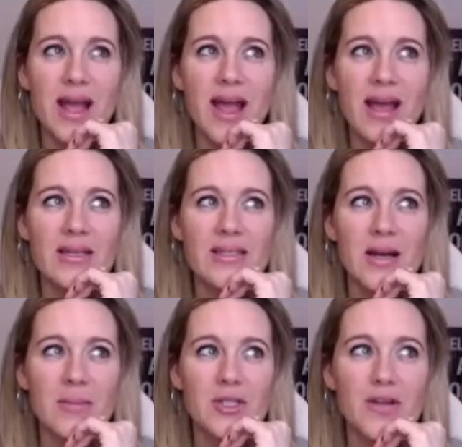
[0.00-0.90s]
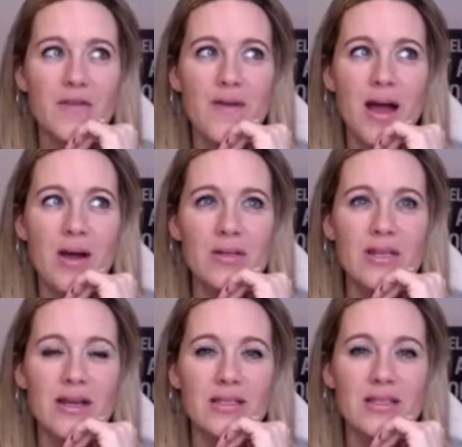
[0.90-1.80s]
and she
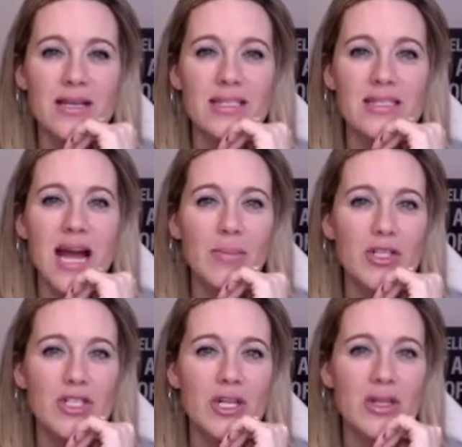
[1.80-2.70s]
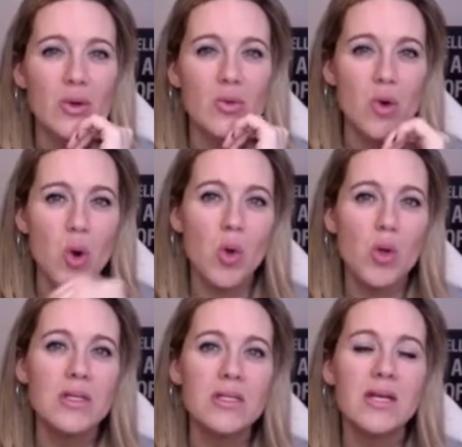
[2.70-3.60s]
found that establishing the
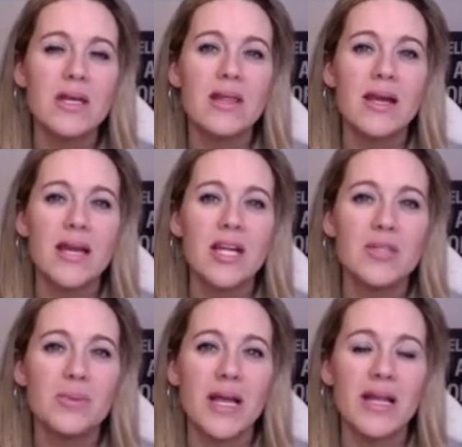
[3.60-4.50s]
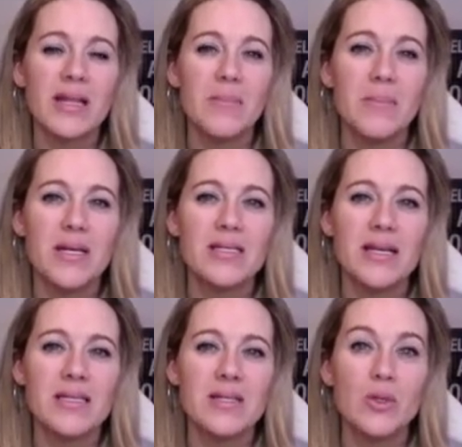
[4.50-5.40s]
roles that each played in the
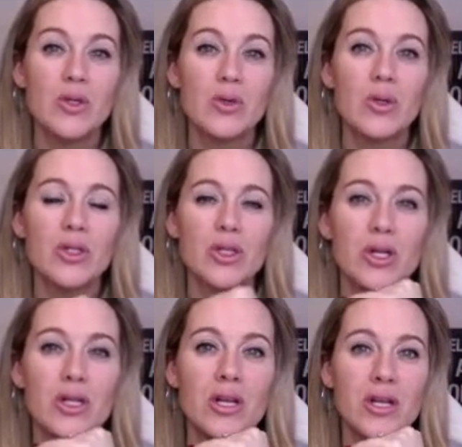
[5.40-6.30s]
business was crucial